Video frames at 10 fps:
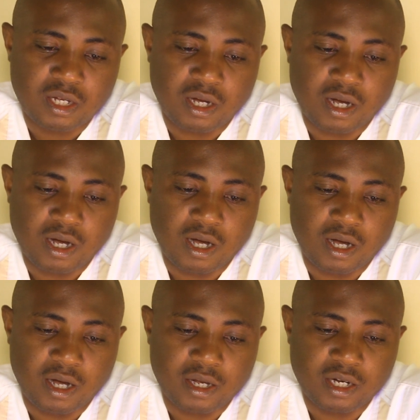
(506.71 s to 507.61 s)

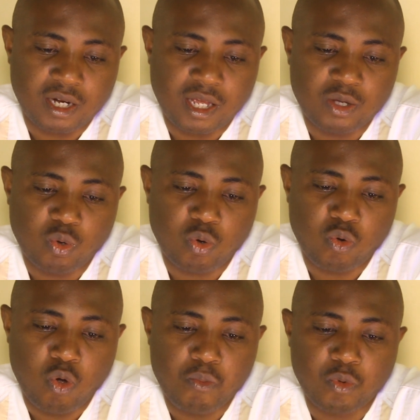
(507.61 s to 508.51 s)
relying
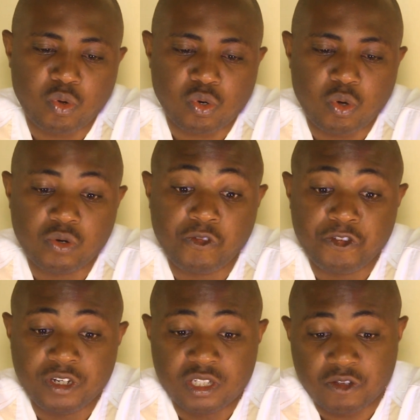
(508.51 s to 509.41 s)
on homegrown
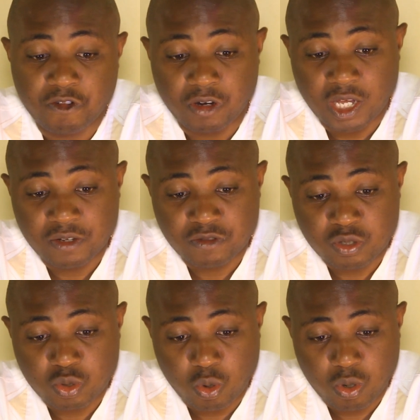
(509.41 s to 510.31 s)
feeds for
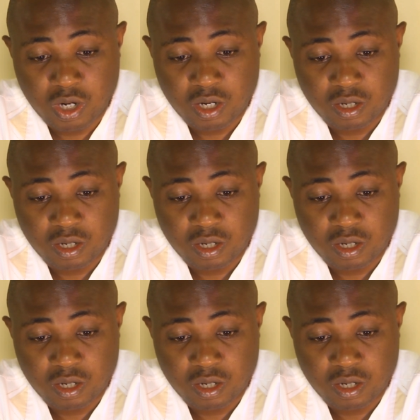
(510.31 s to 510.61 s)
livestock,